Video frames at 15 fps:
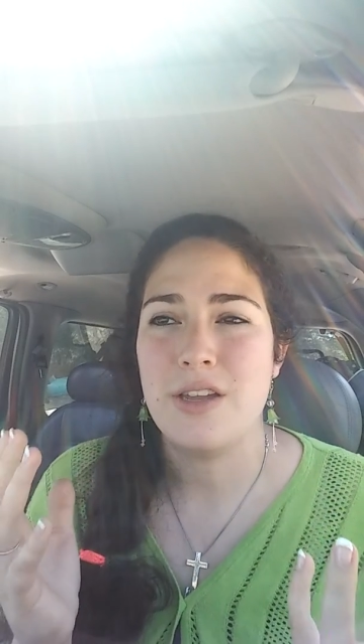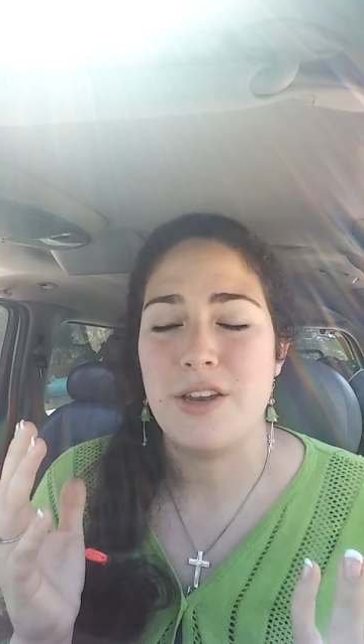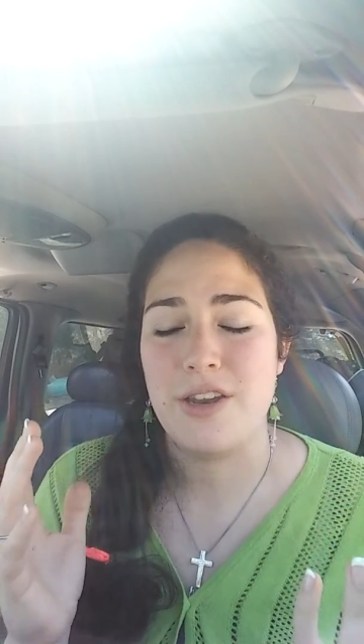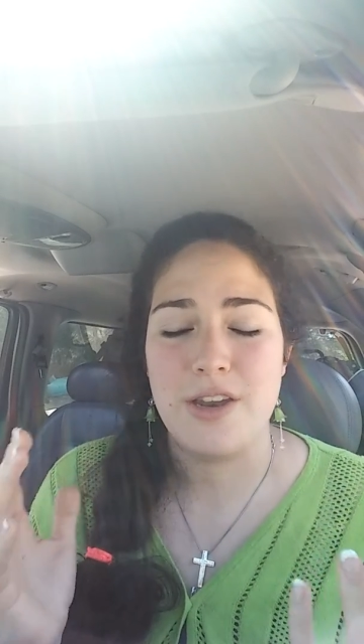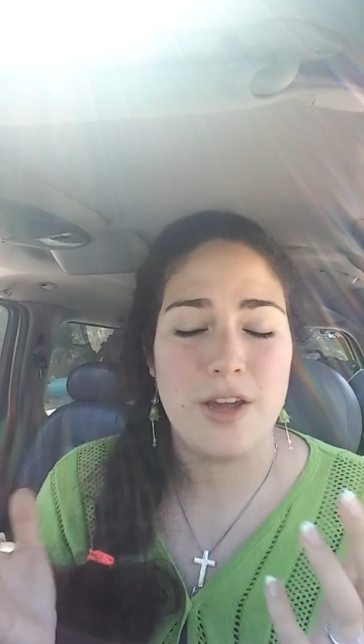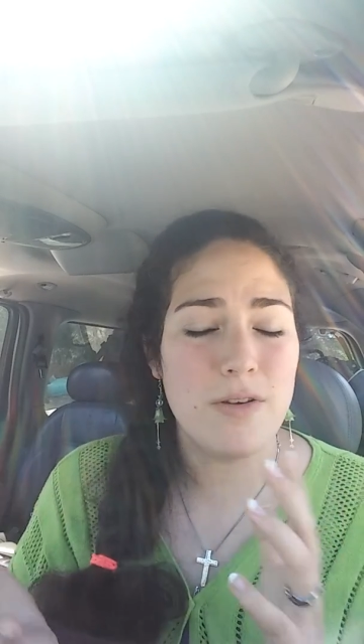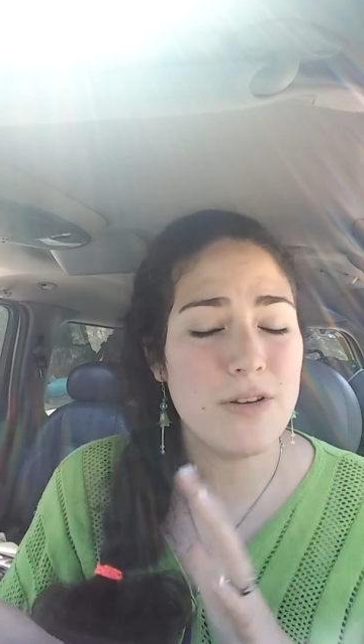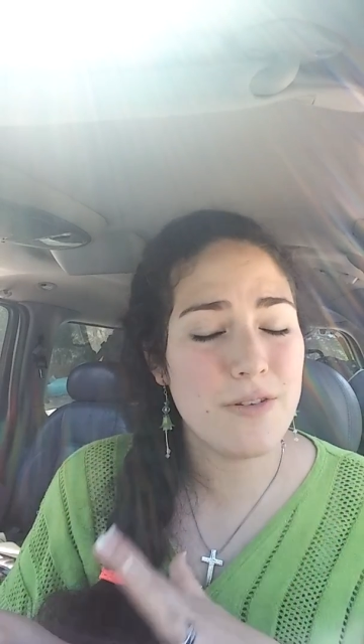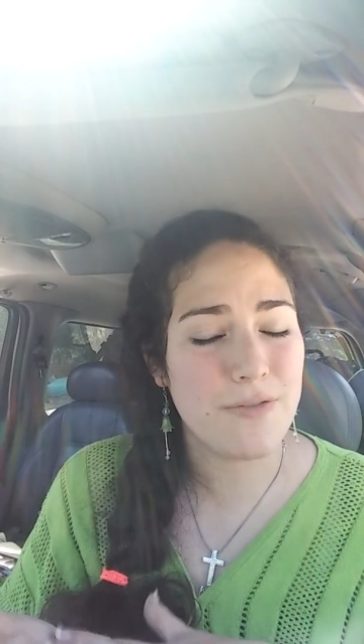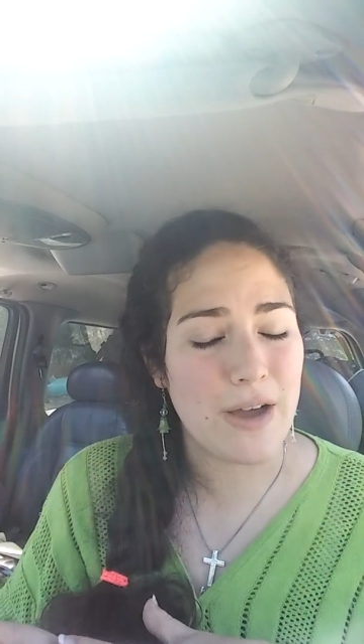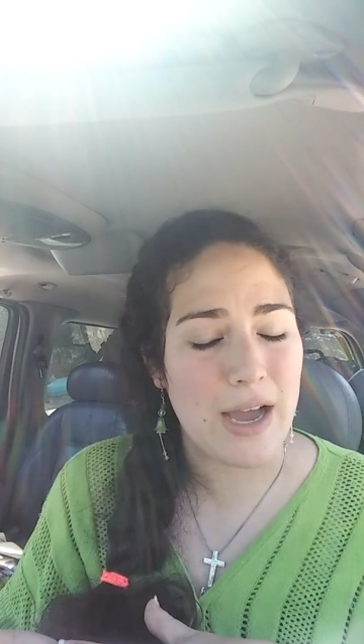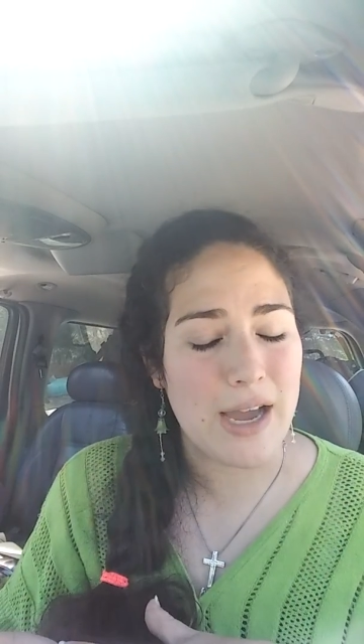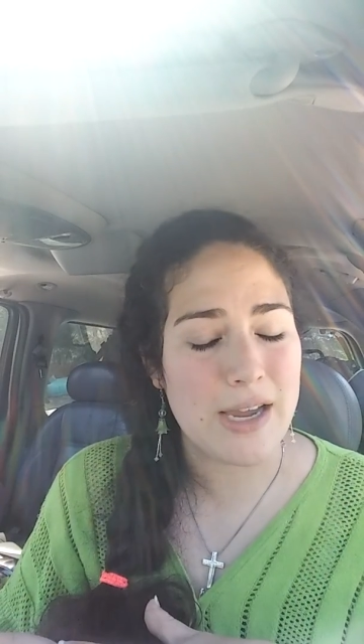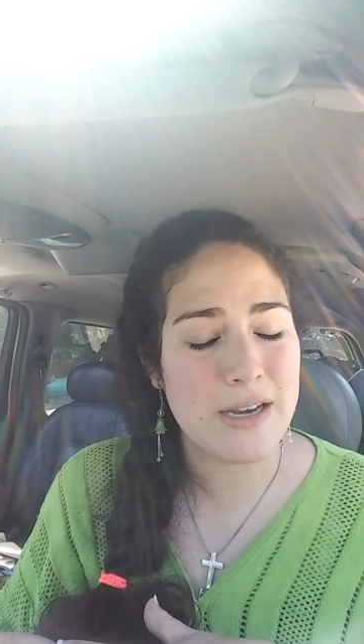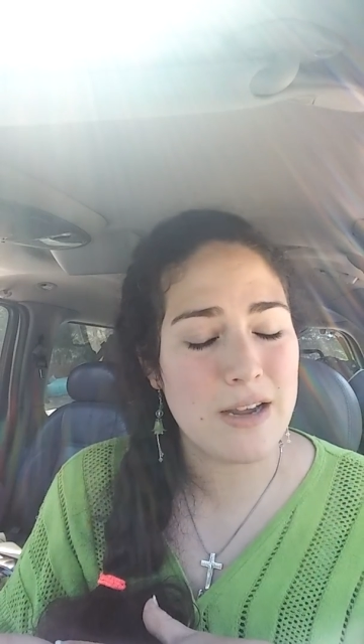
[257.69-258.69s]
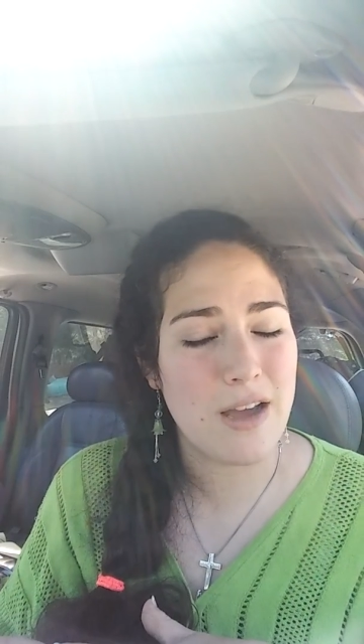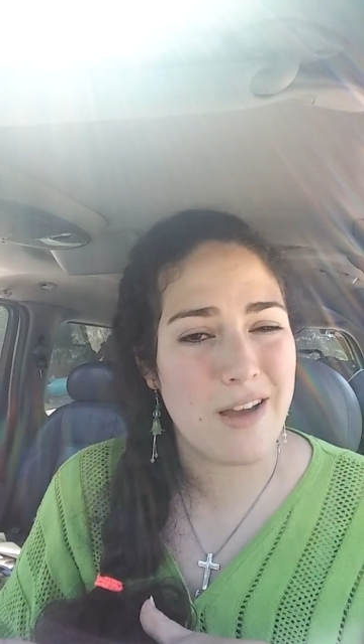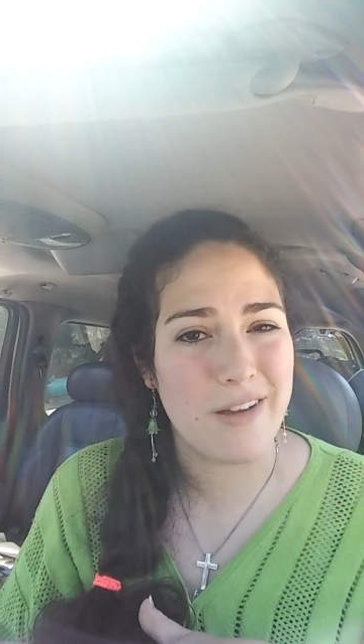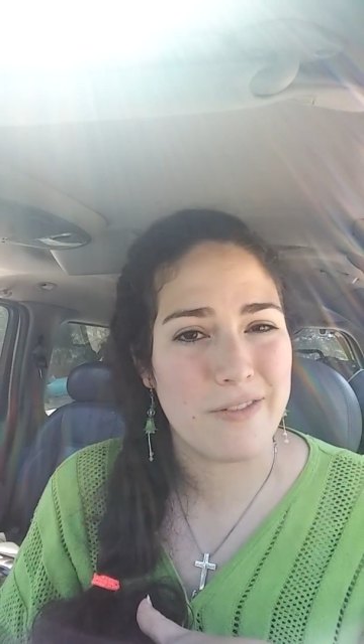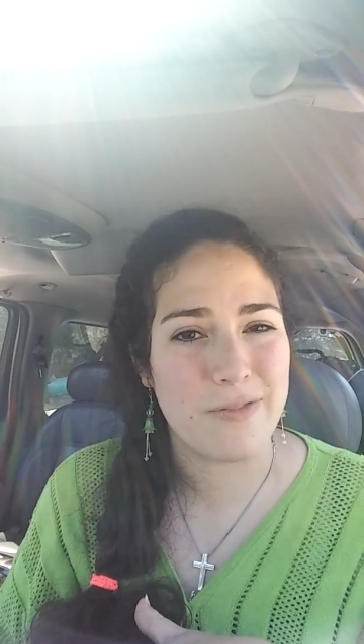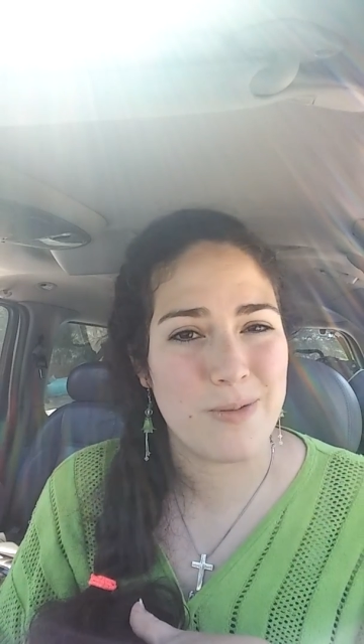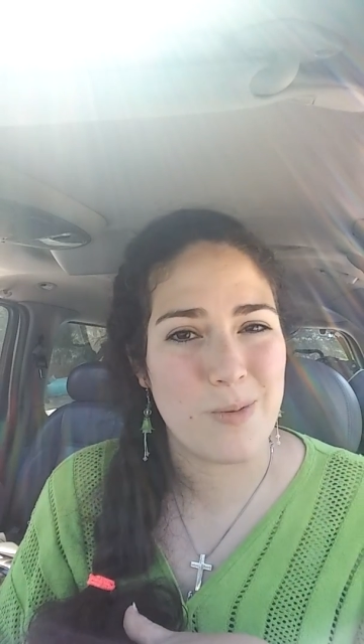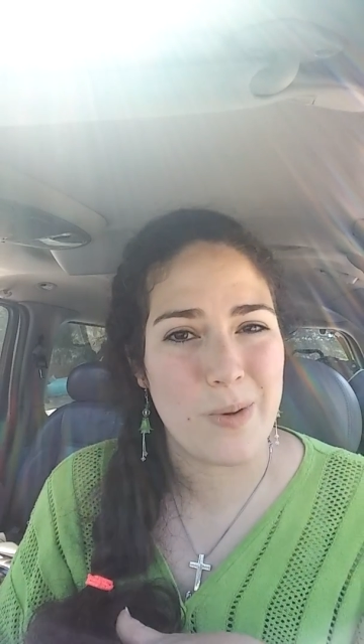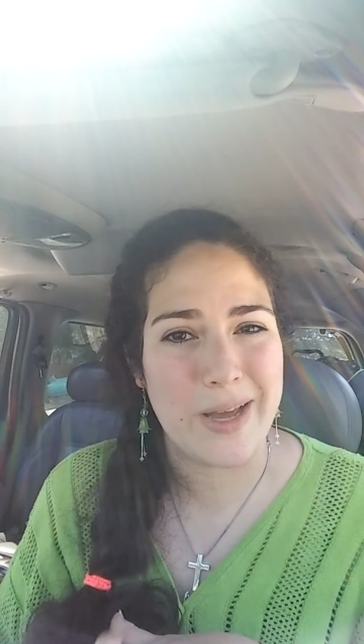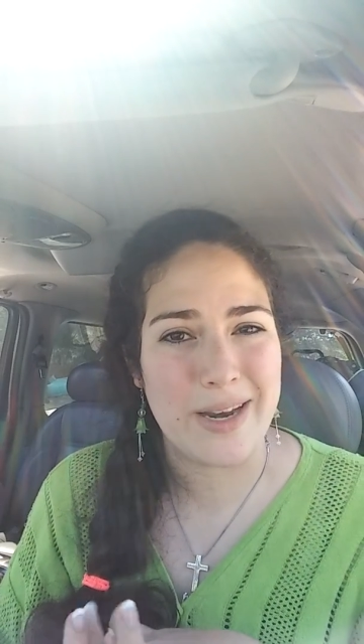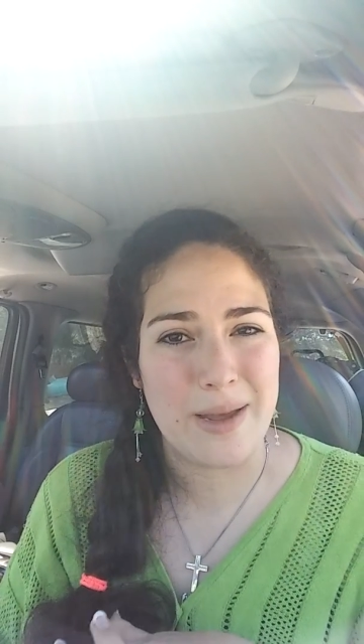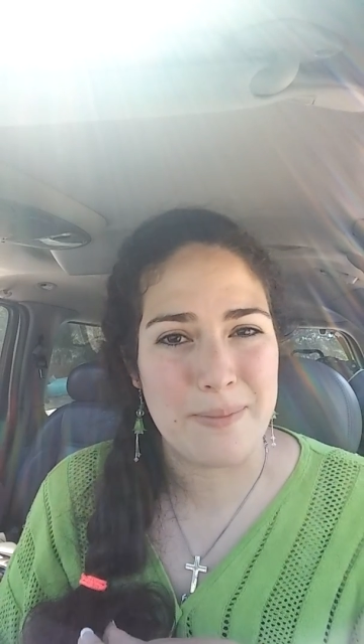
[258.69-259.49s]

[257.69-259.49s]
notified of when